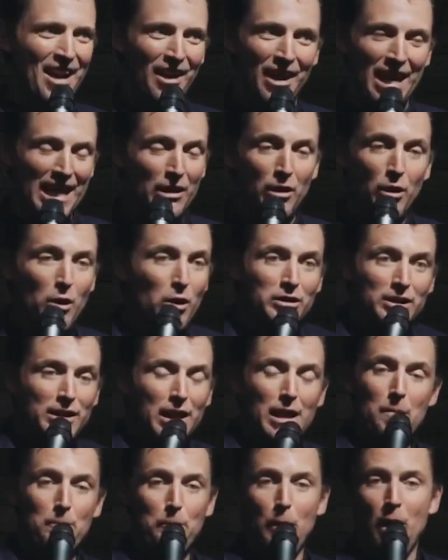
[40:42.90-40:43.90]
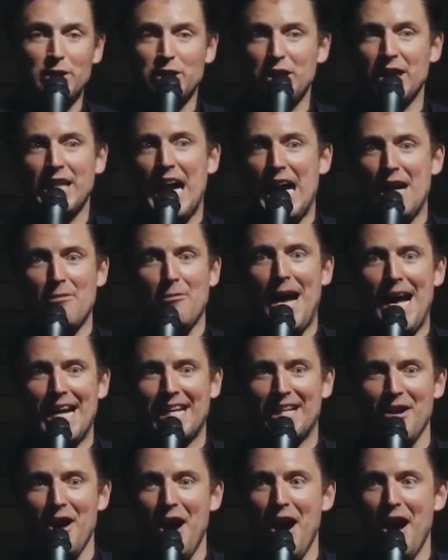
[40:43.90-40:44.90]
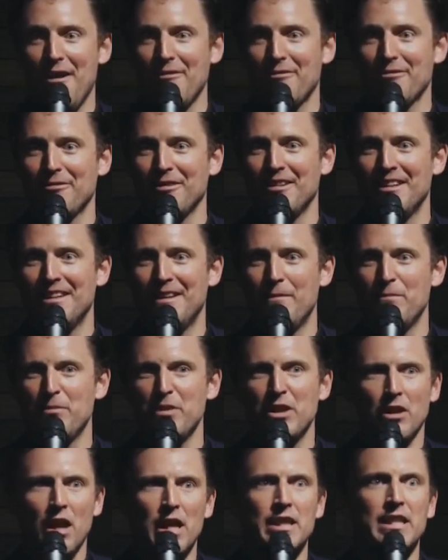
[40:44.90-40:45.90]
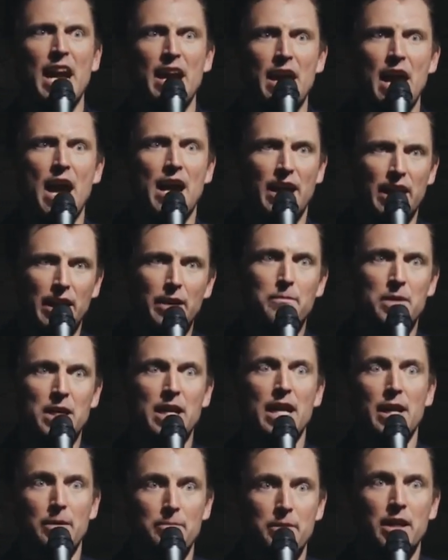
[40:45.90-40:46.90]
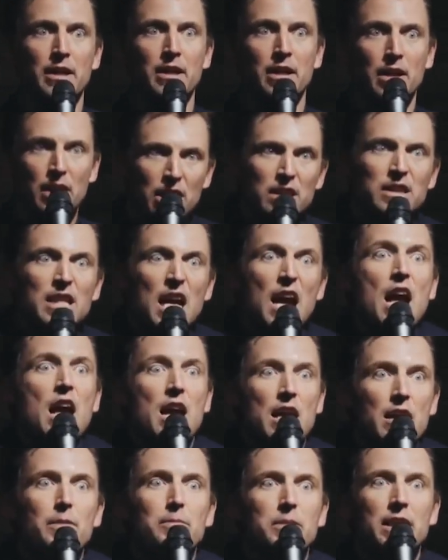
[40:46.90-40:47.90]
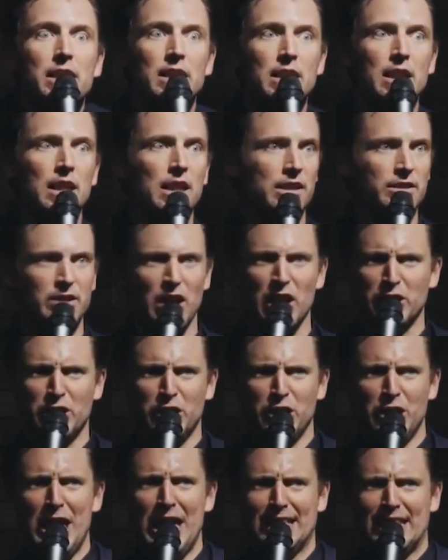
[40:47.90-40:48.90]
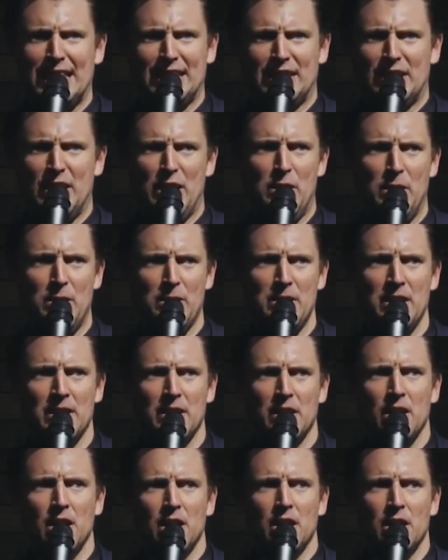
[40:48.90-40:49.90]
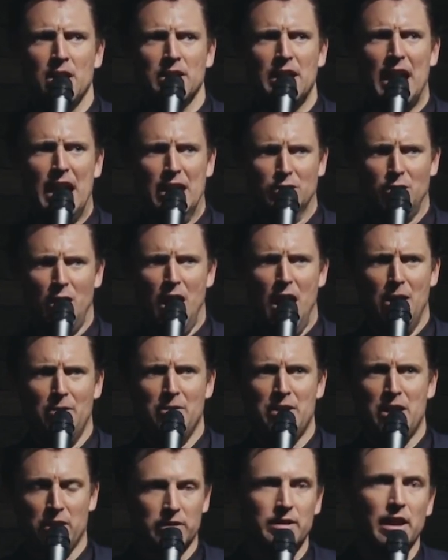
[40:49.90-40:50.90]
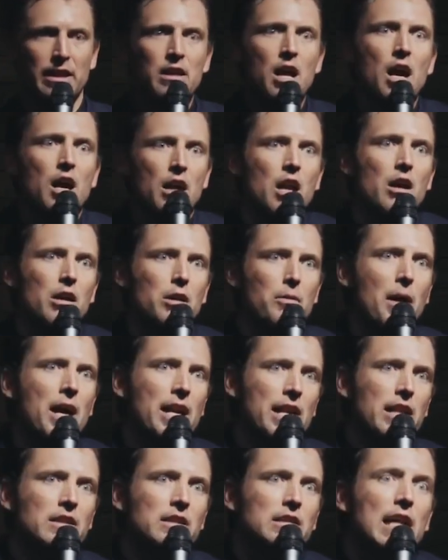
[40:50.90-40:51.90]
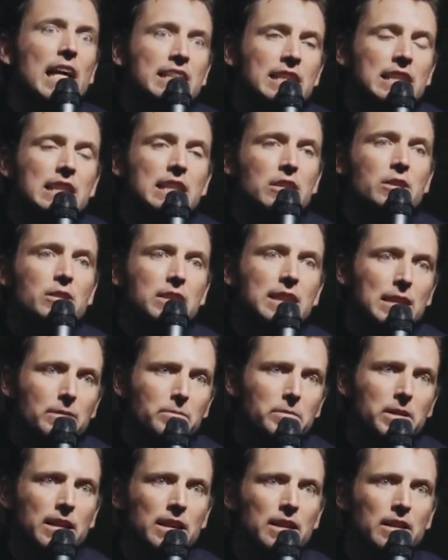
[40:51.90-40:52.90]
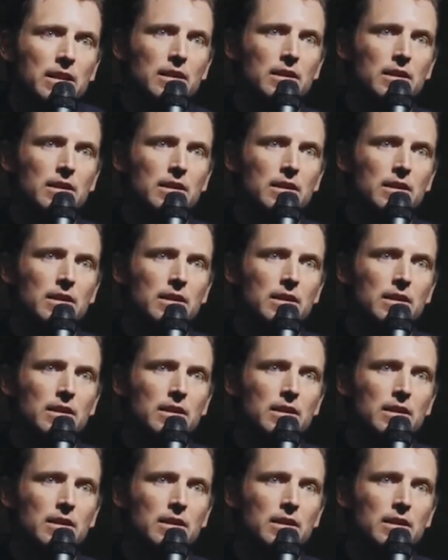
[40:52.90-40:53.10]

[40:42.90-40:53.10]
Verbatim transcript: Like, who's gonna punch a guy whacking off? You're like, yeah, yeah, hit me, hit me. Yeah, hit me. It's like, Jesus, dude. That was wrong with you? It's like, no, no, come on. I need you to hit me.